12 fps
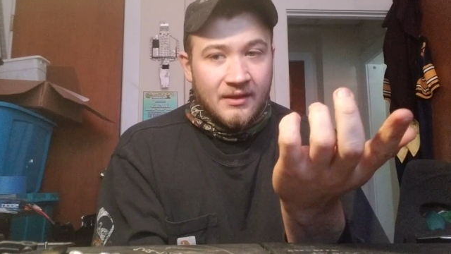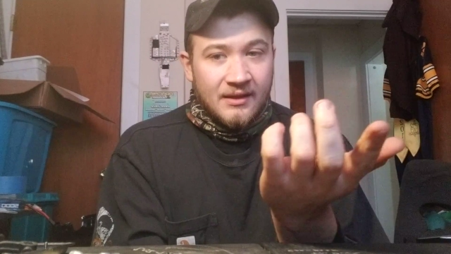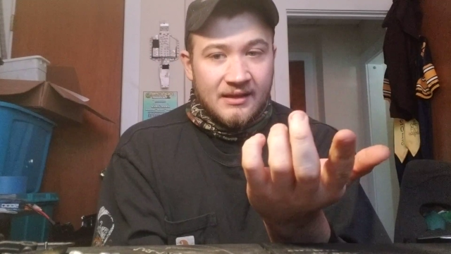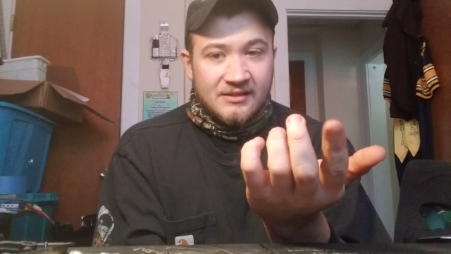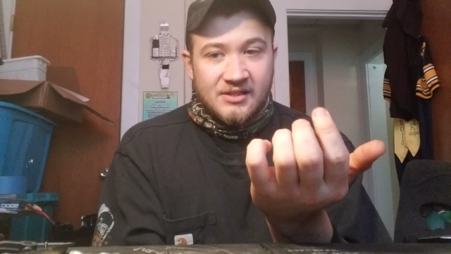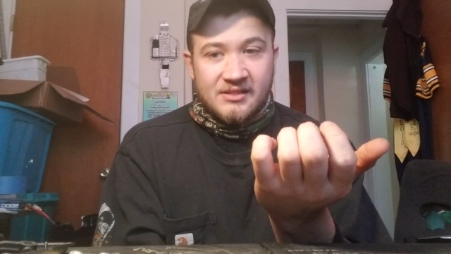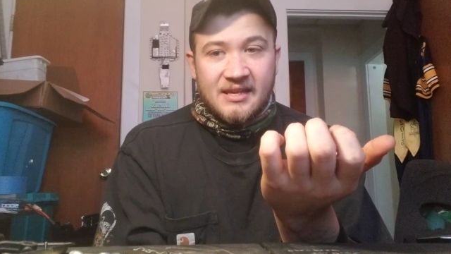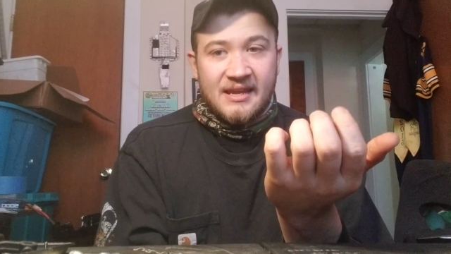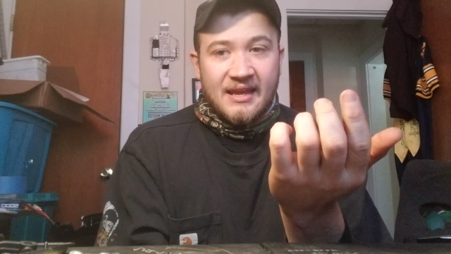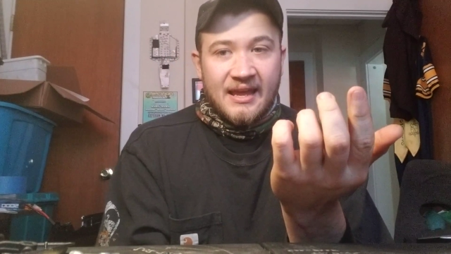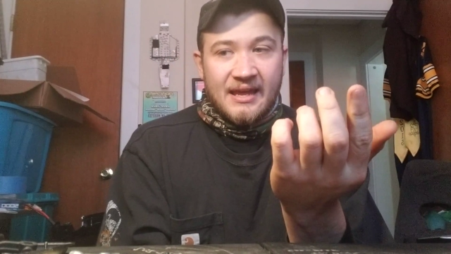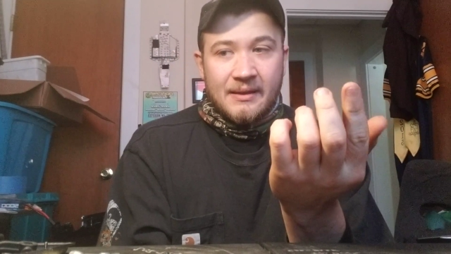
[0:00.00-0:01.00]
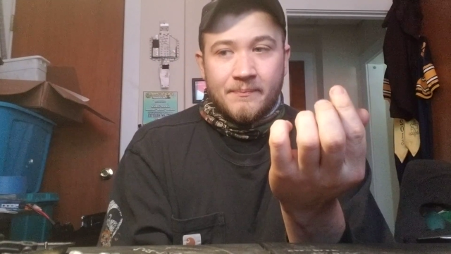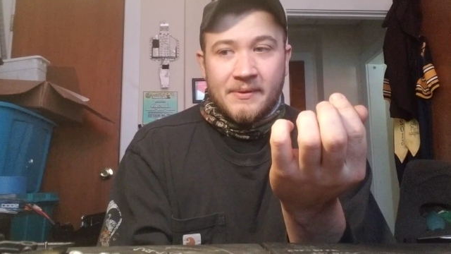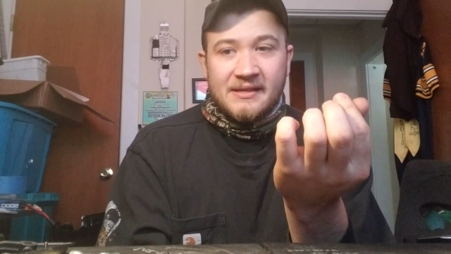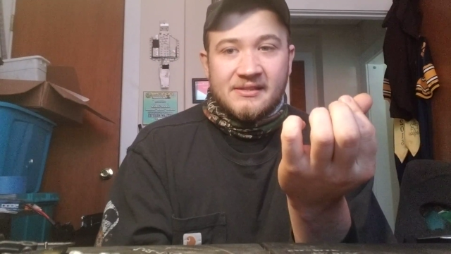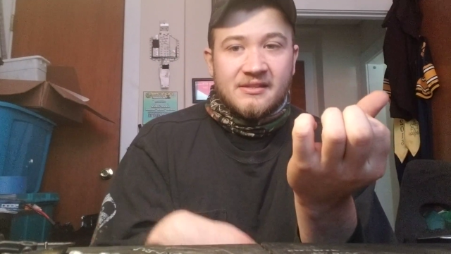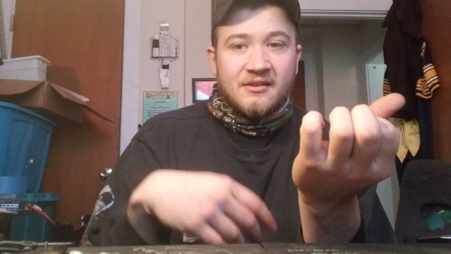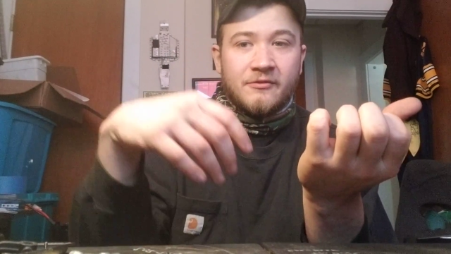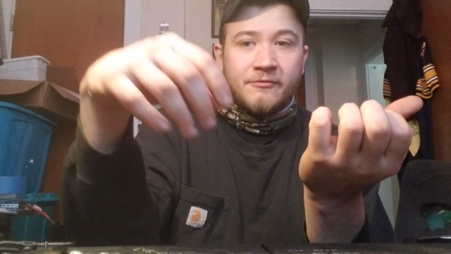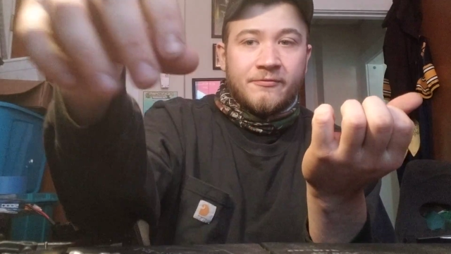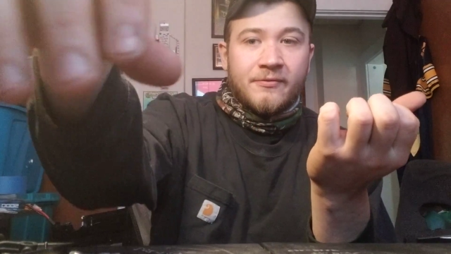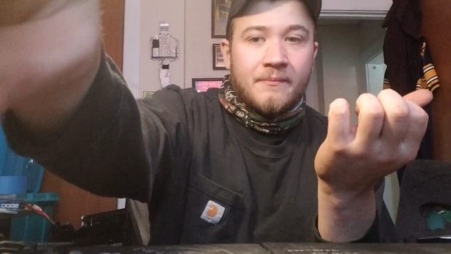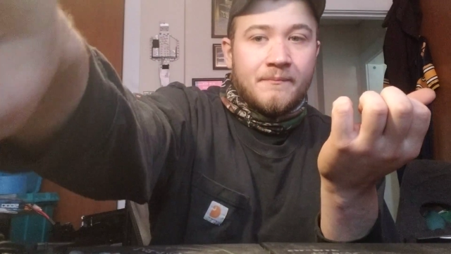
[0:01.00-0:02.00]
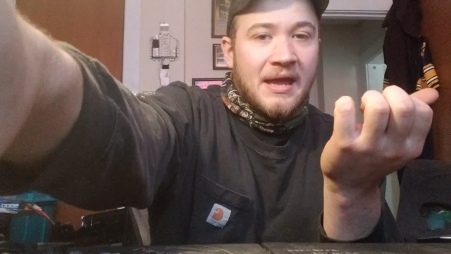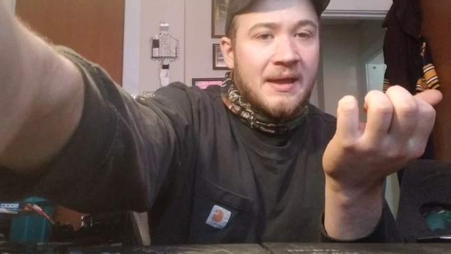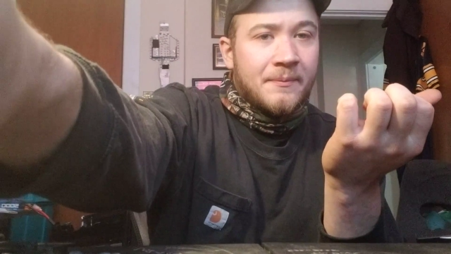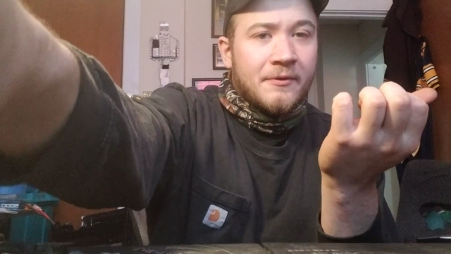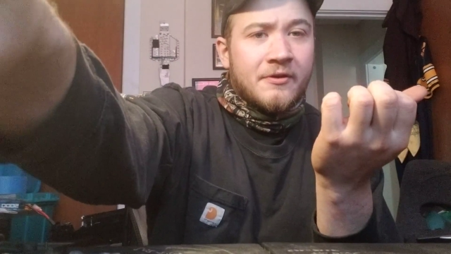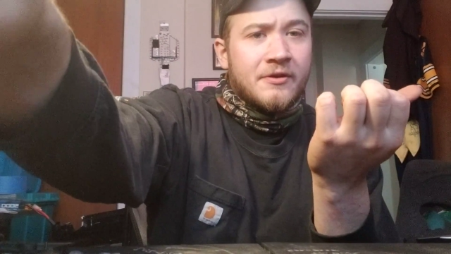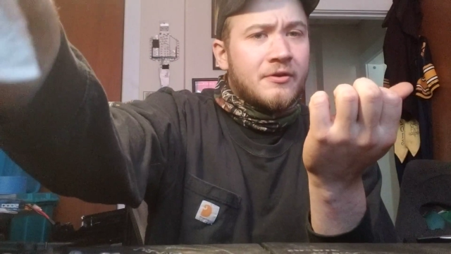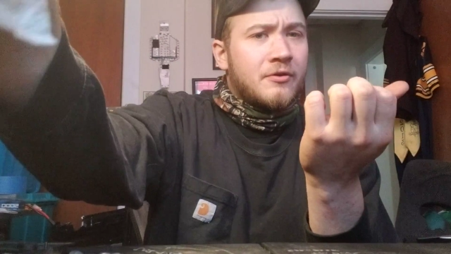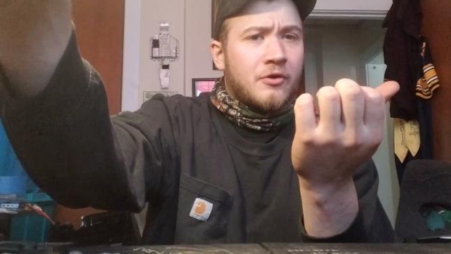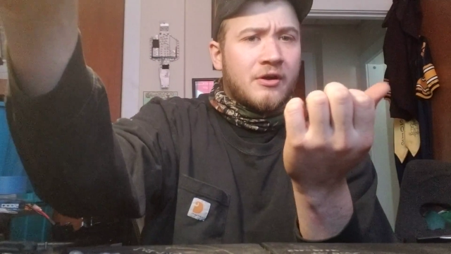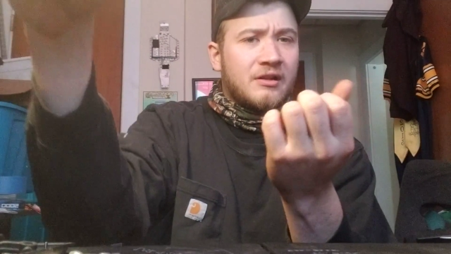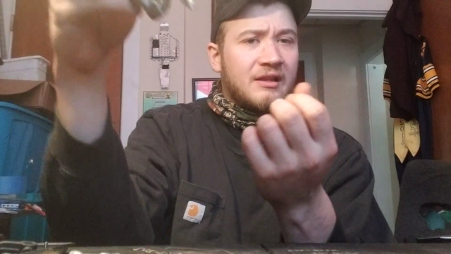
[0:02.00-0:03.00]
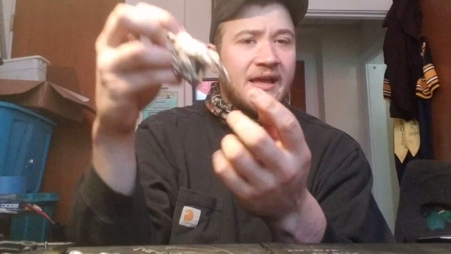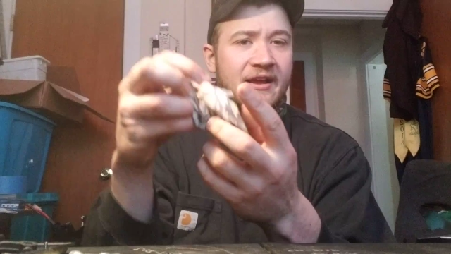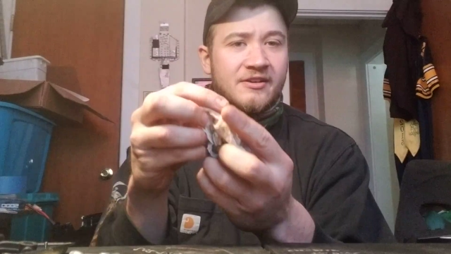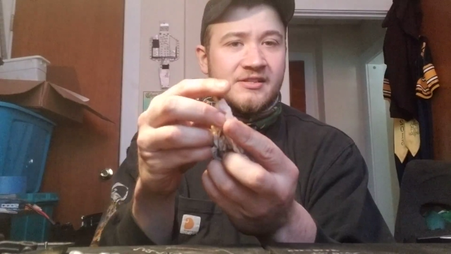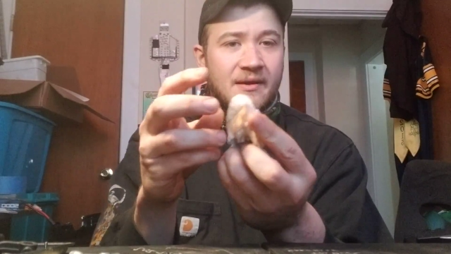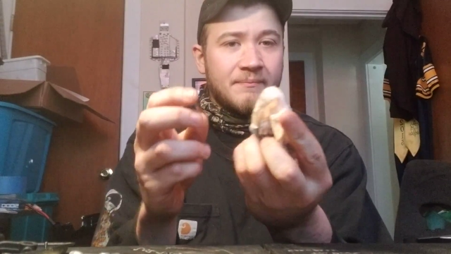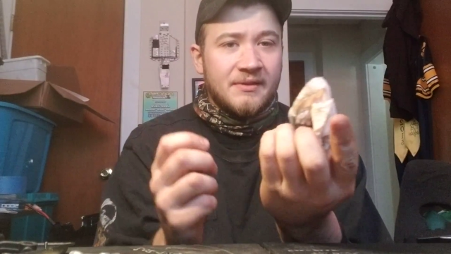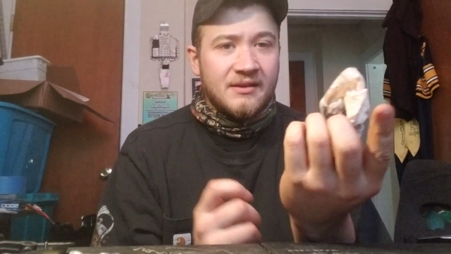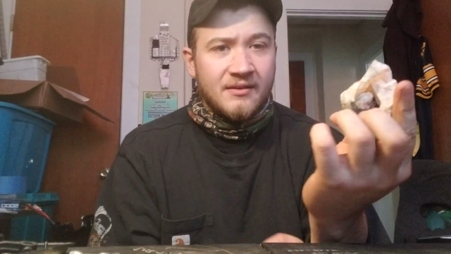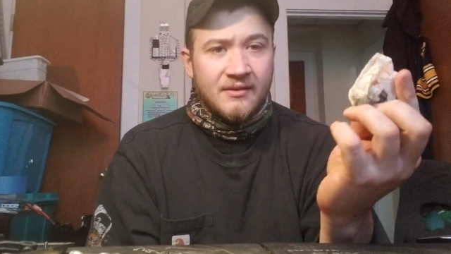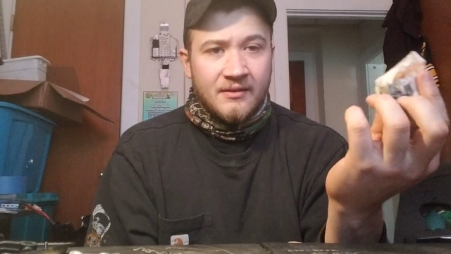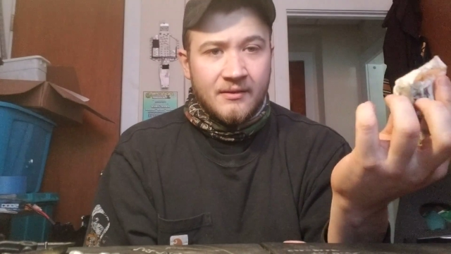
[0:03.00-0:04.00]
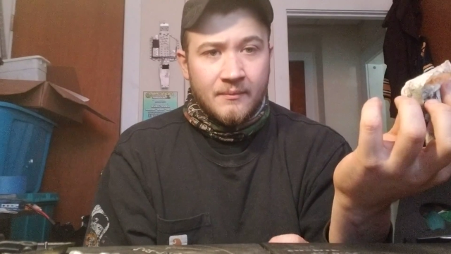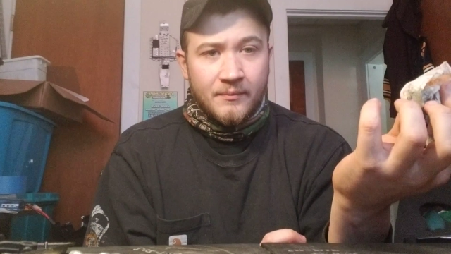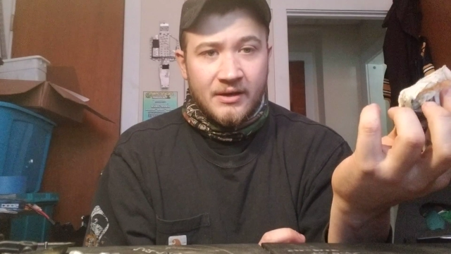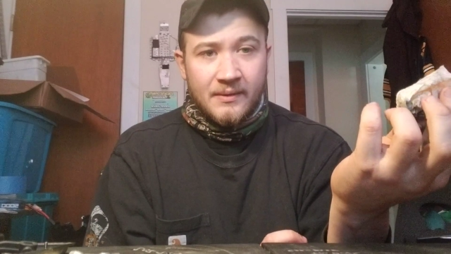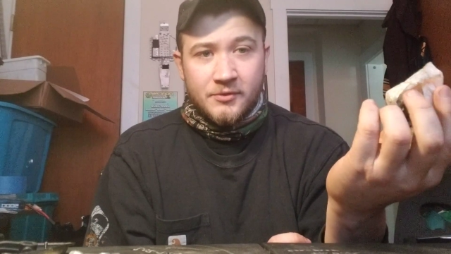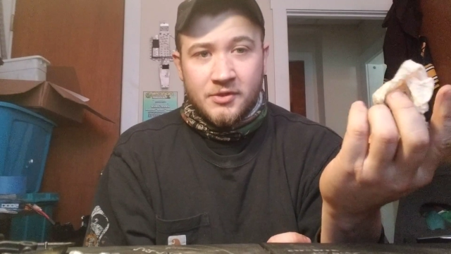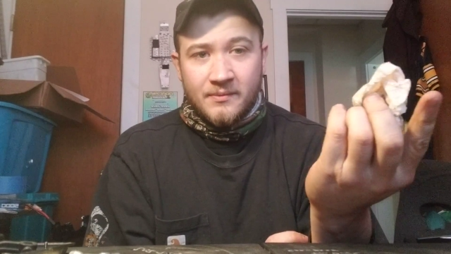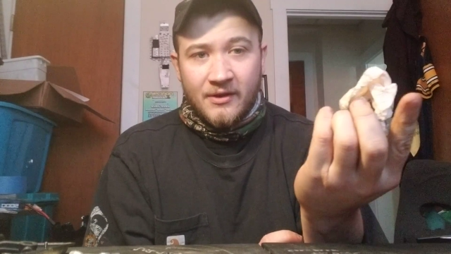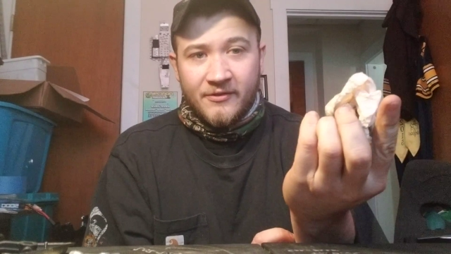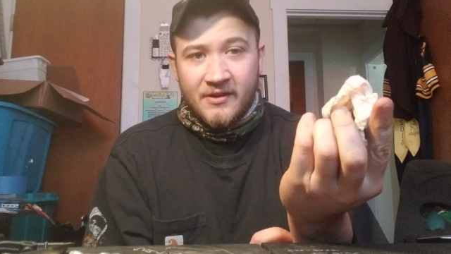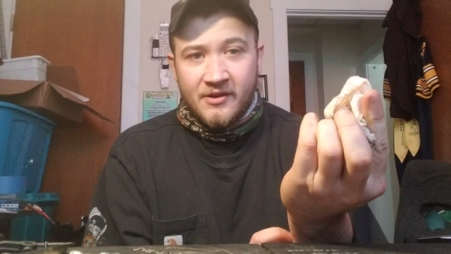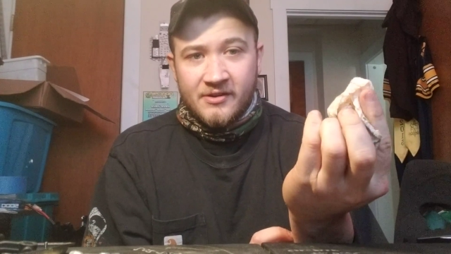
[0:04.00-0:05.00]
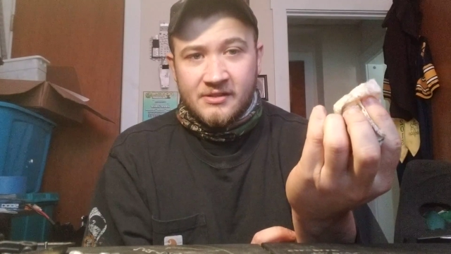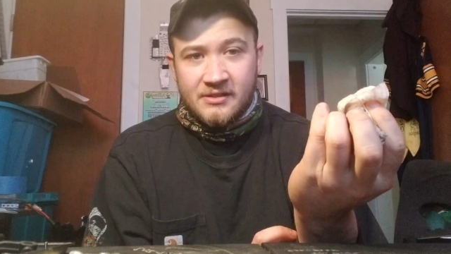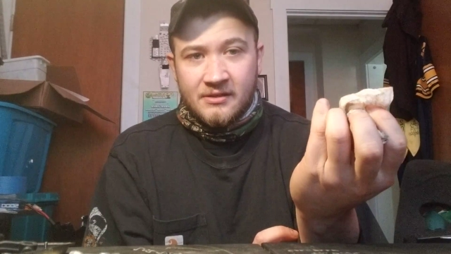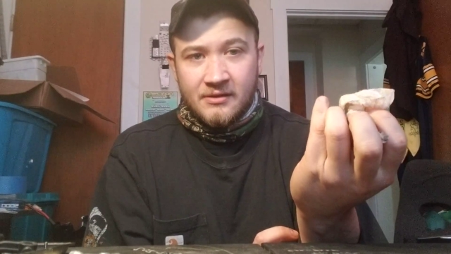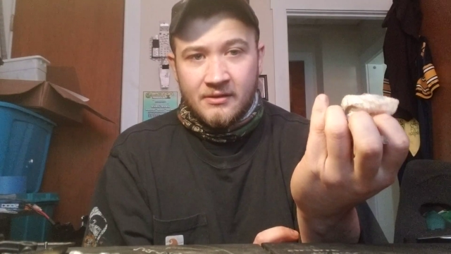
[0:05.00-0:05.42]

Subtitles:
is just take a piece of paper or clay or something, put it in between my fingers,